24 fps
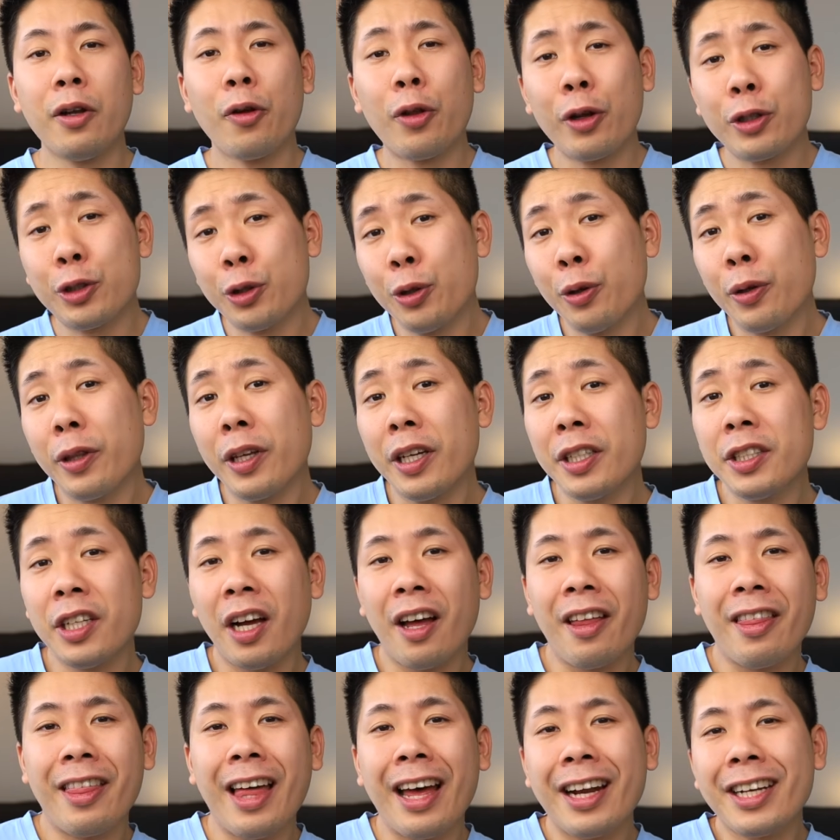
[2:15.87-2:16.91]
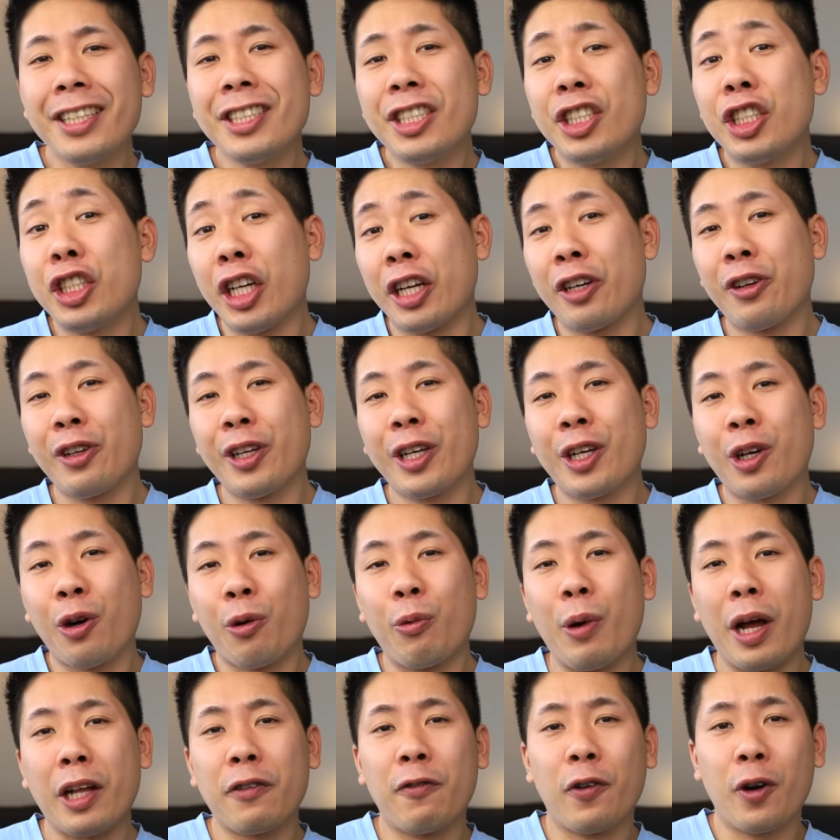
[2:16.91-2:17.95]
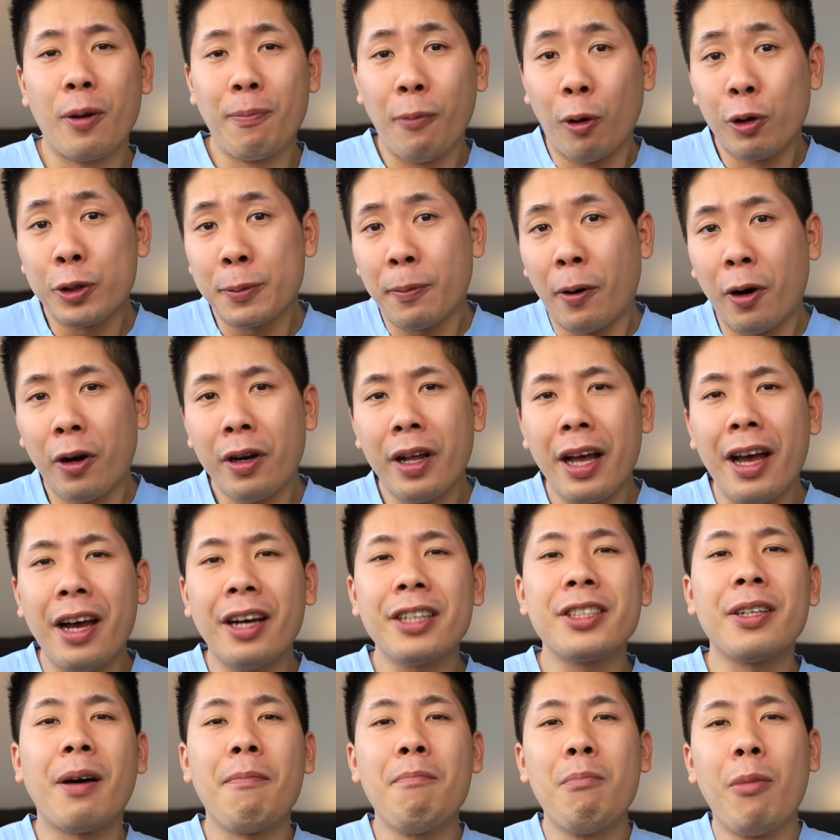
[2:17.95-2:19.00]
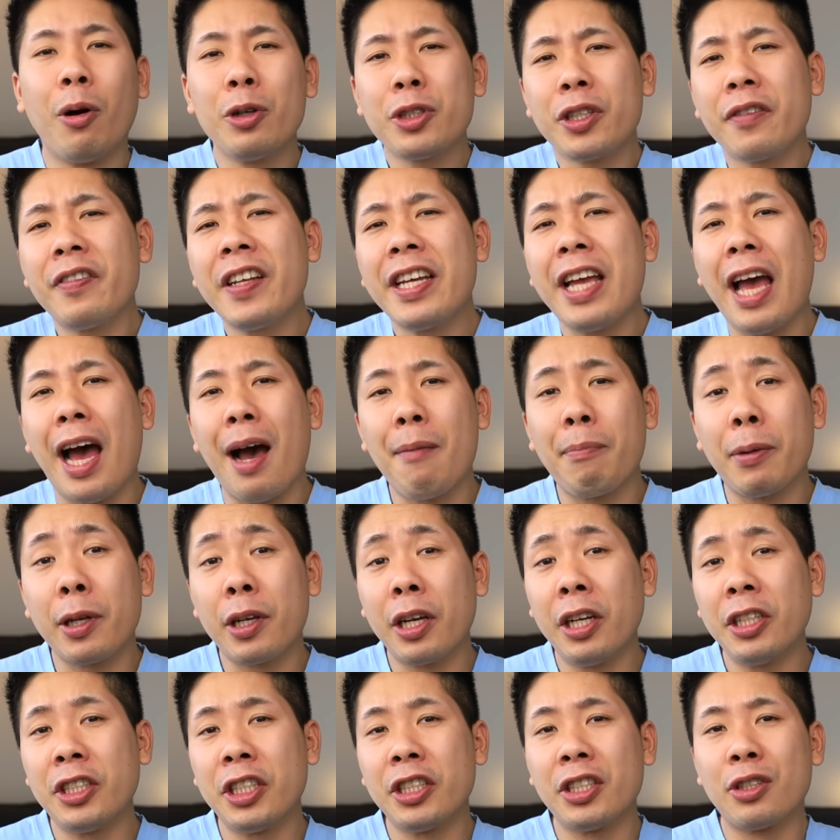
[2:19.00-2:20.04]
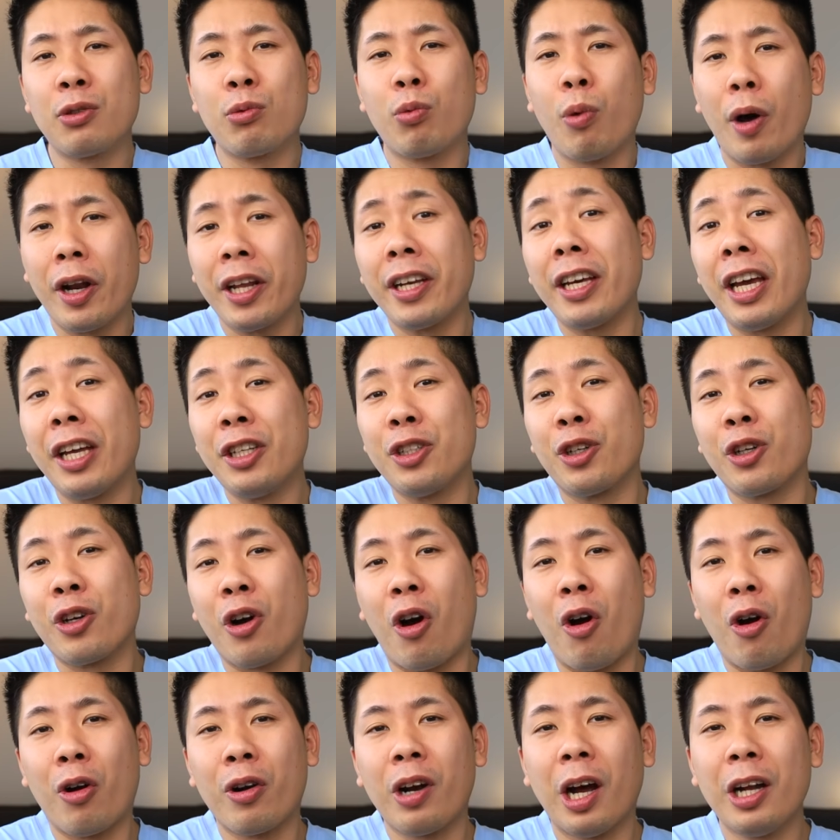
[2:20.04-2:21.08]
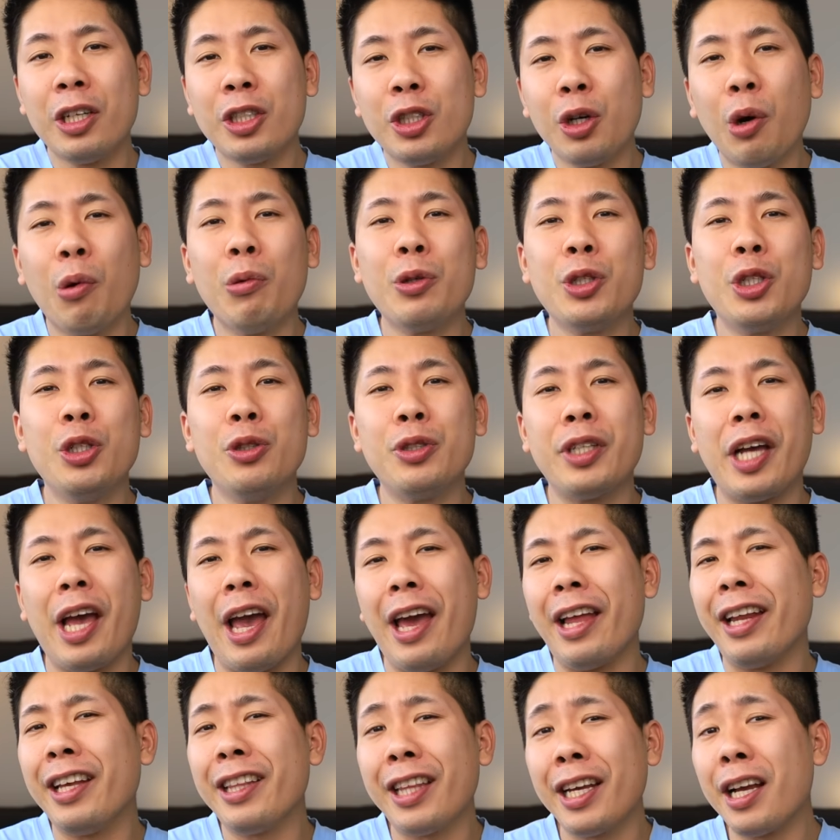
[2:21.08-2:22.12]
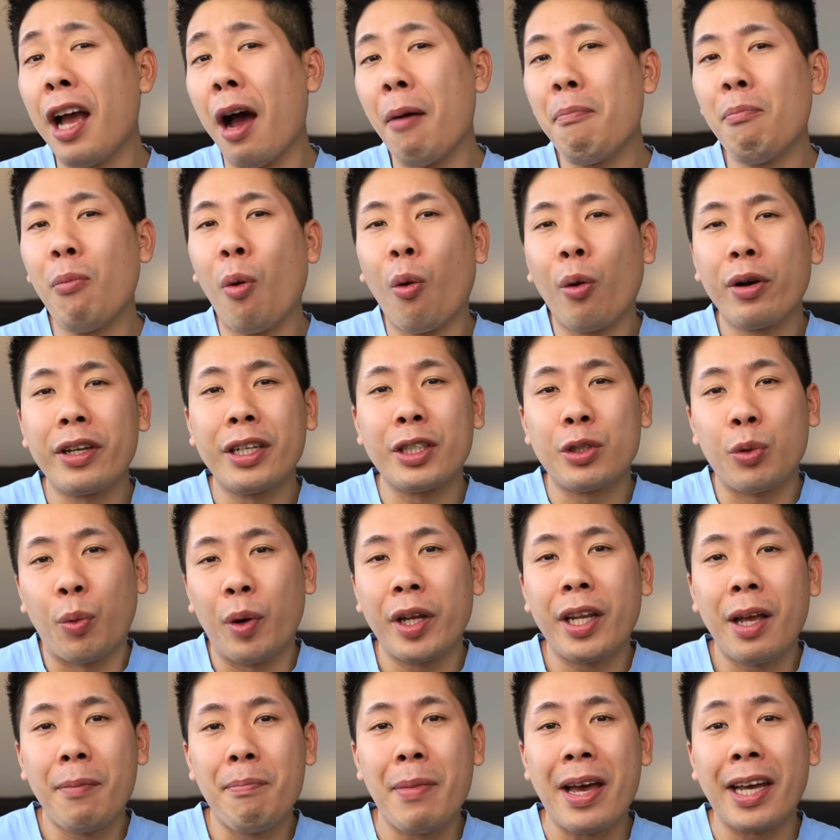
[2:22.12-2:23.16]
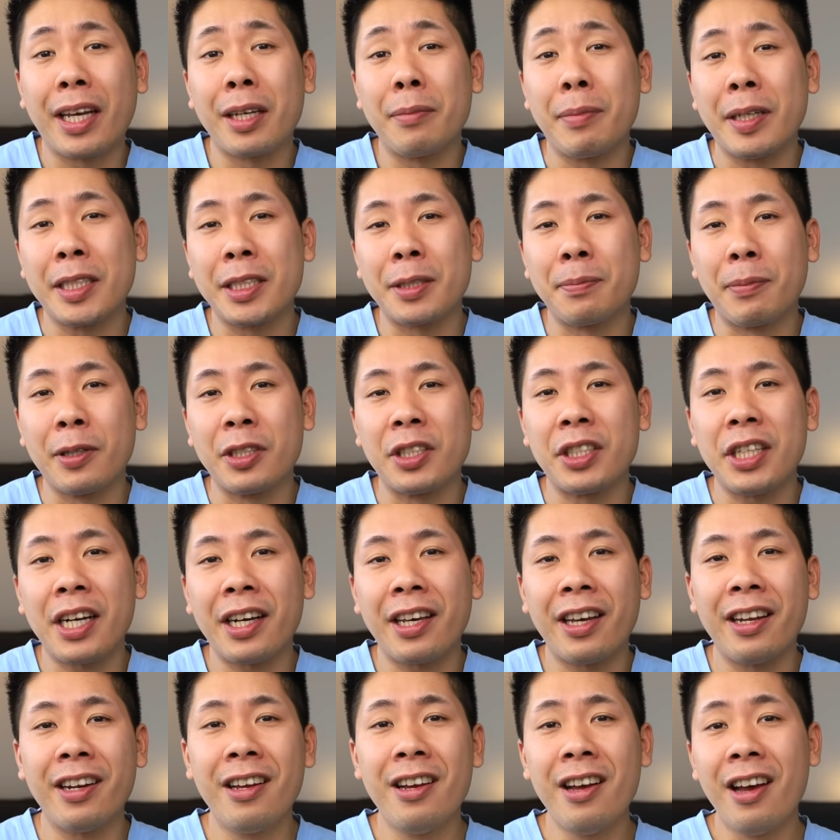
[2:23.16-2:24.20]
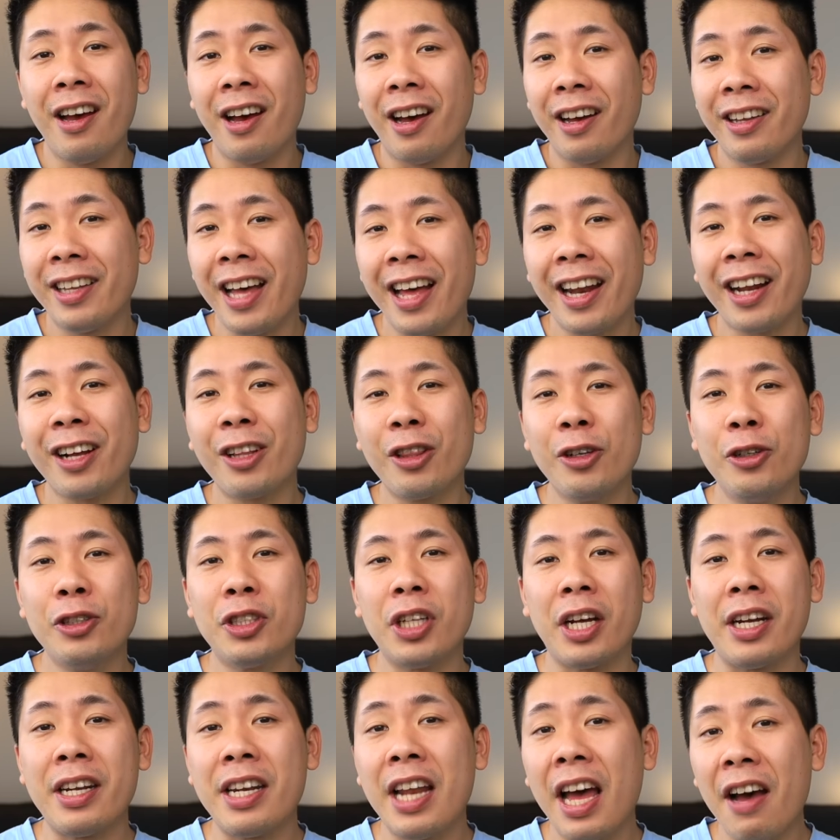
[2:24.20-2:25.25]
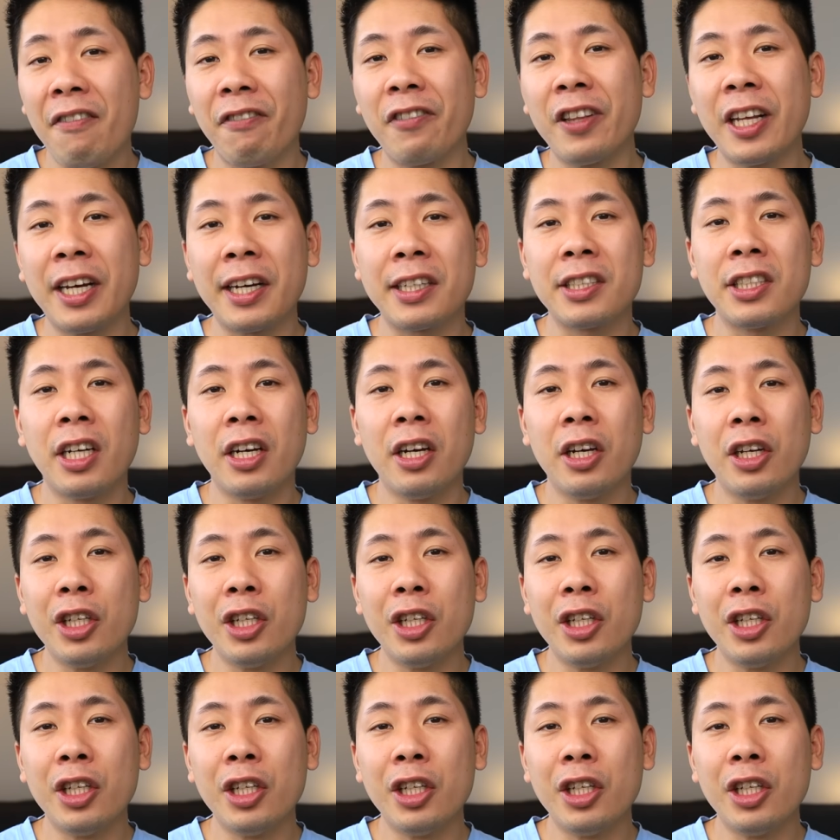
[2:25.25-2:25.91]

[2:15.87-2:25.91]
Now the truth is, that is generally correct for the most part as most of the applications running in your car don't use anything more than 20 megabits per second. That includes Netflix,